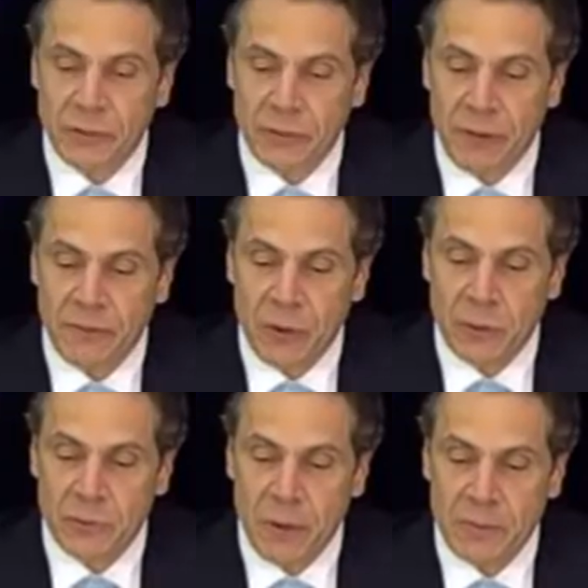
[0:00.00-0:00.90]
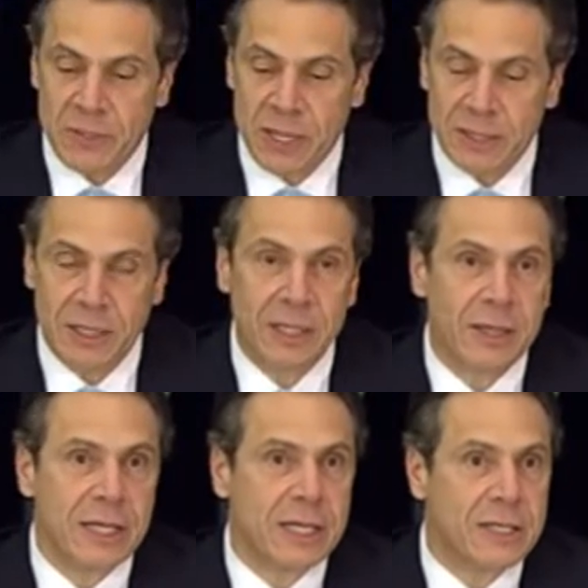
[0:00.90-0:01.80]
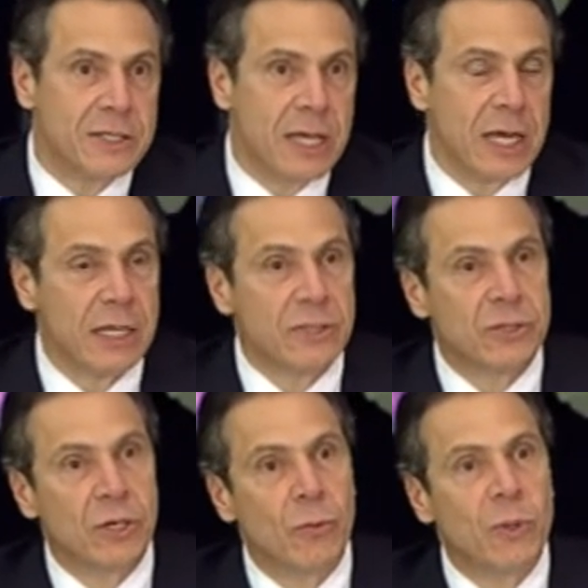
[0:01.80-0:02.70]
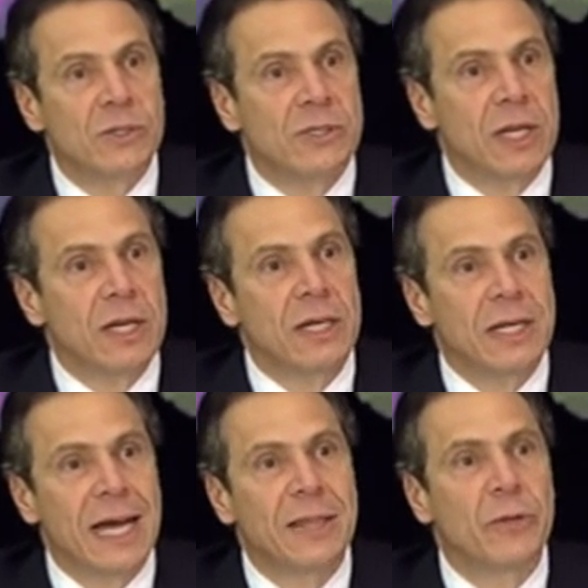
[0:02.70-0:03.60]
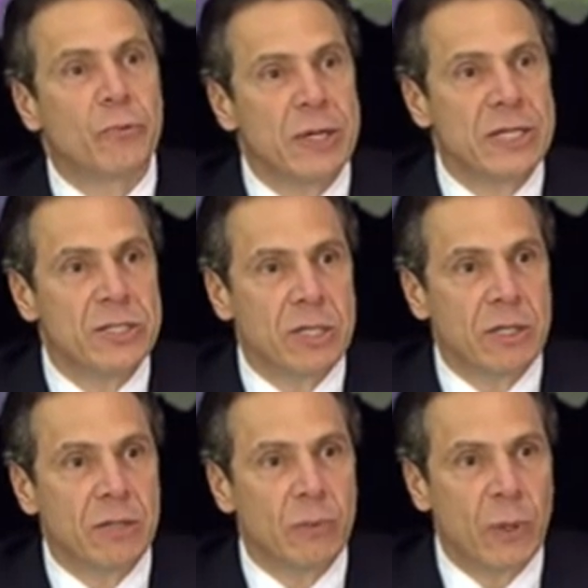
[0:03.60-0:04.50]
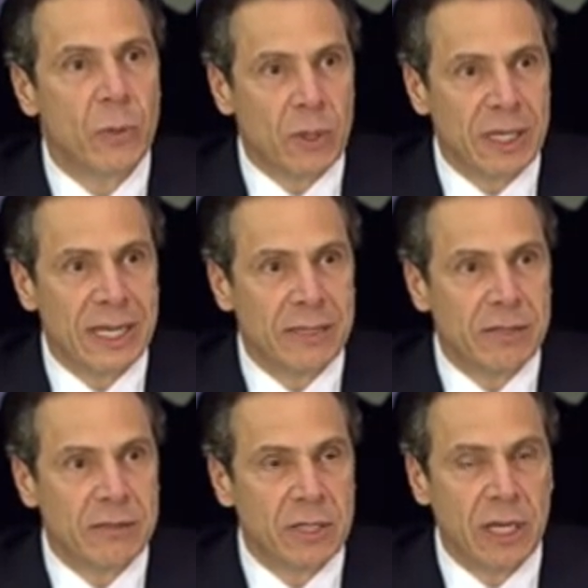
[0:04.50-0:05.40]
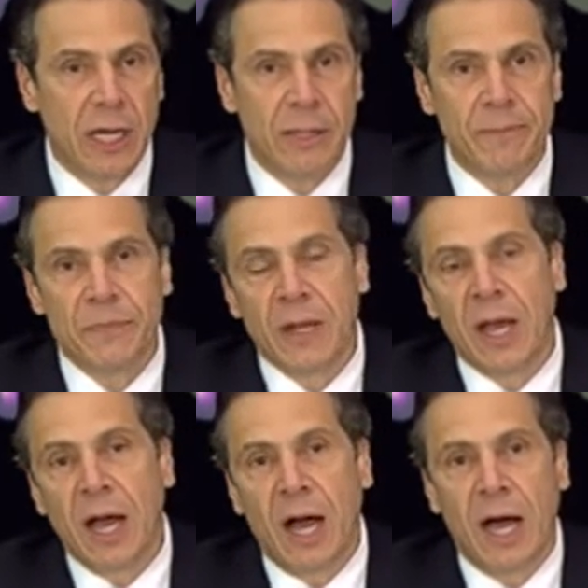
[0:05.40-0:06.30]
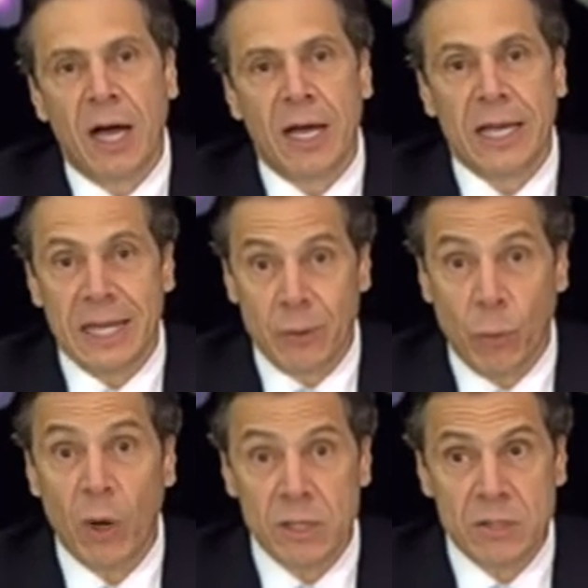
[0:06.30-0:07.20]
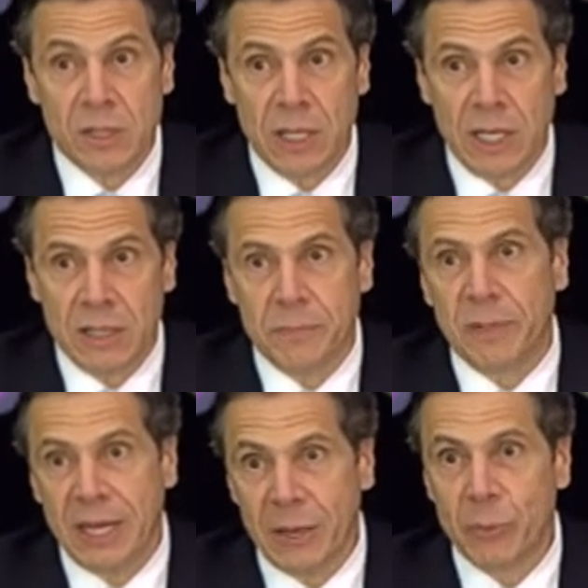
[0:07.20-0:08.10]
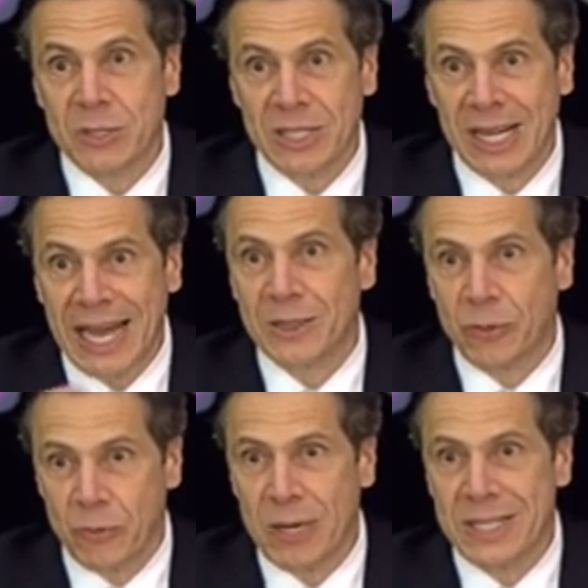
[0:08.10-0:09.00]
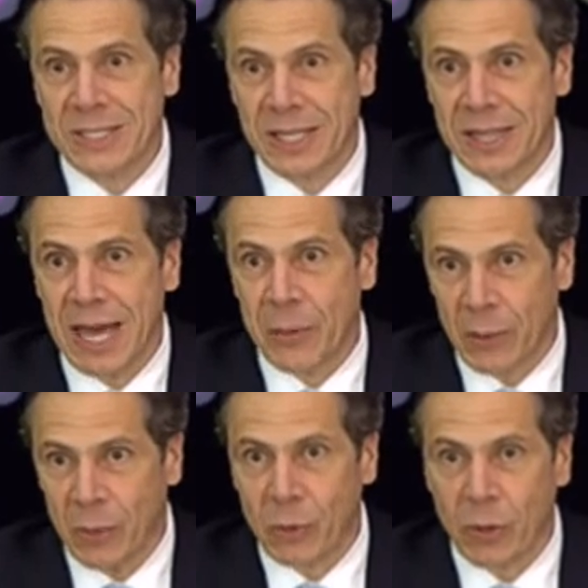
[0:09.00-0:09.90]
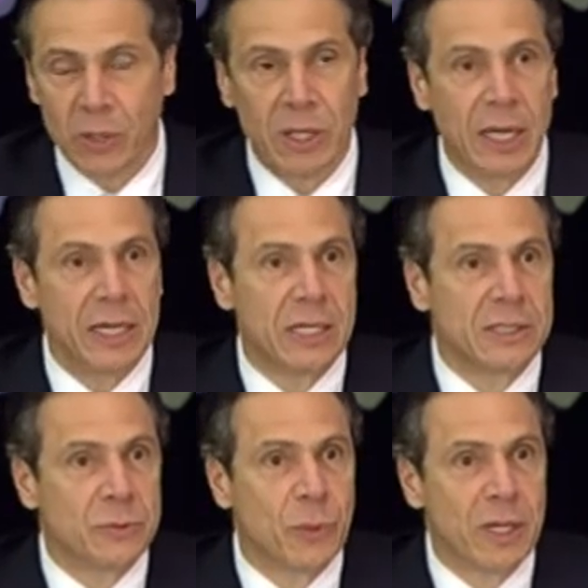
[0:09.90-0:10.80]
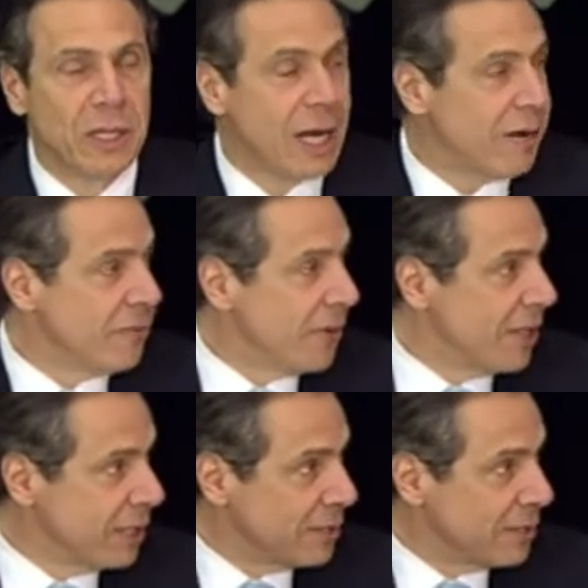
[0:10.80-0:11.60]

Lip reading: Griffo is representing the Senate. Joe was not the reason we were late today. He was late, but he was not the reason that we were all late, and I just want to clarify that.